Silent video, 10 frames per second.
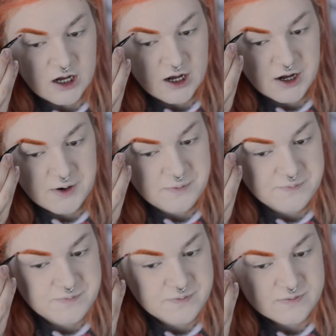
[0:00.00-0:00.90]

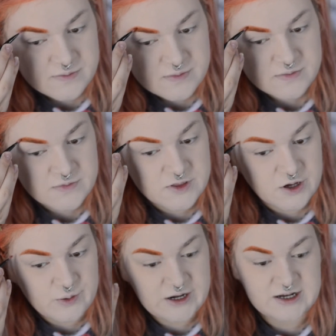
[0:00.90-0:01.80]

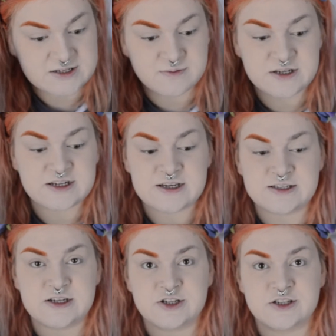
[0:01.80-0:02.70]
no, it hasn't been
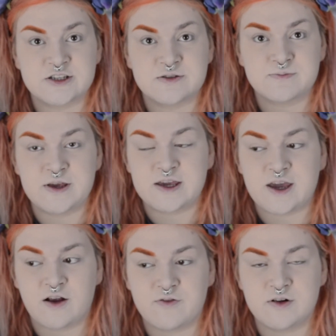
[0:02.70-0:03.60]
tested, just be
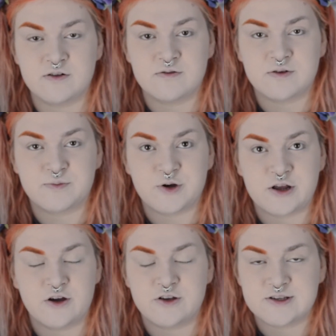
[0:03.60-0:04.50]
careful with
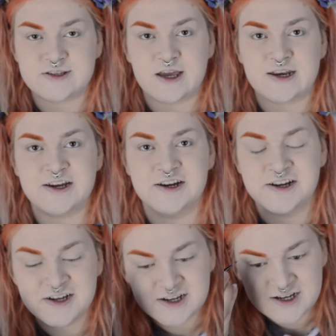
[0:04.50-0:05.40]
putting it on your skin.
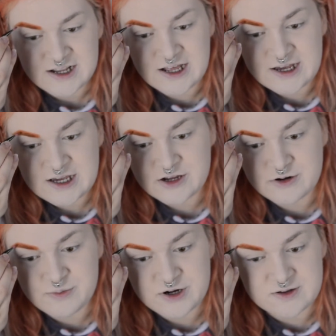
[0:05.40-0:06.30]
Like,
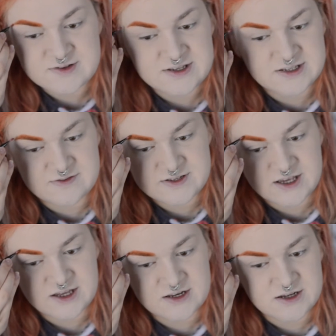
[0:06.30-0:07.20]
don't put it on sensitive
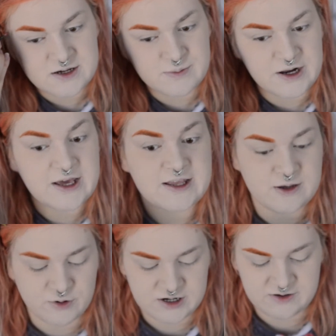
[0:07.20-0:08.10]
skin. But like,
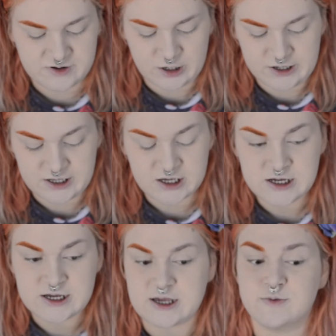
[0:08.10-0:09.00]
they weren't even like,
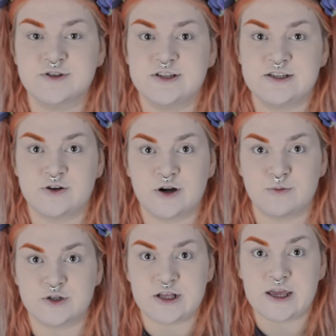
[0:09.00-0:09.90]
it wasn't tested on
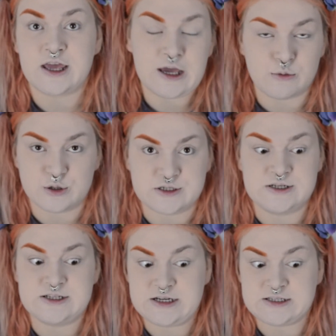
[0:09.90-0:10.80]
animals, like it
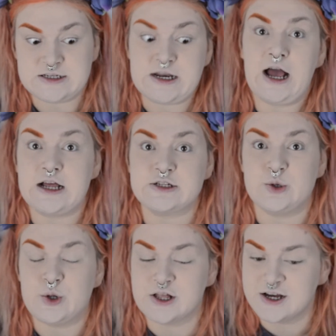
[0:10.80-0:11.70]
wasn't tested at
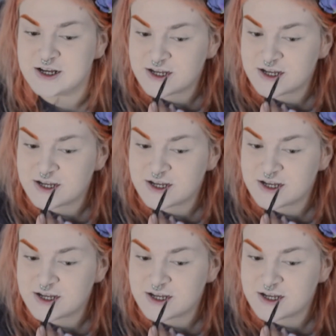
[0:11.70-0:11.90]
all.